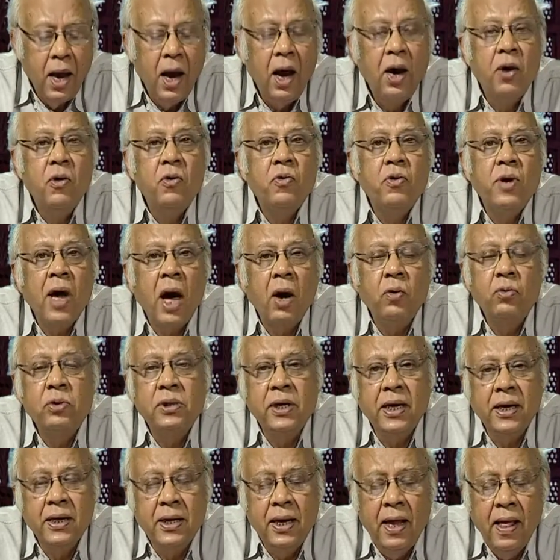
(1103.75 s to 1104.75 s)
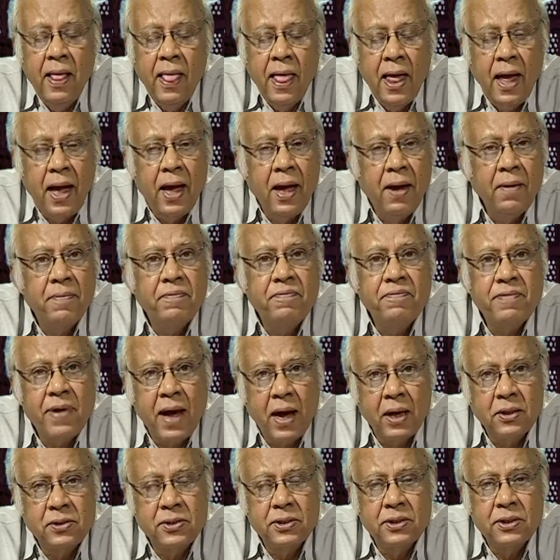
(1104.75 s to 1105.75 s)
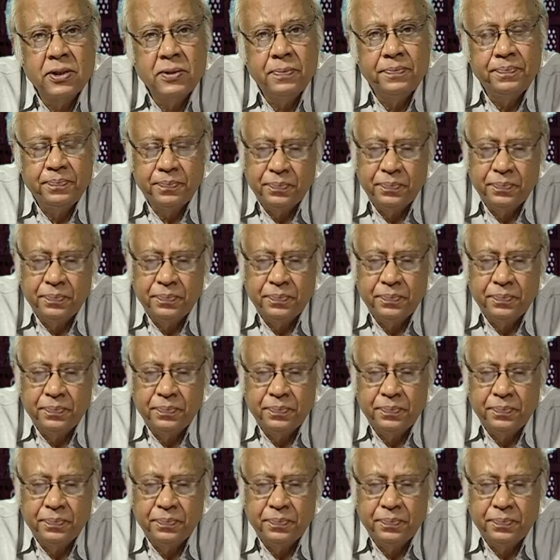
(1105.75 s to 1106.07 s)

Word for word: uh, routed uh, France.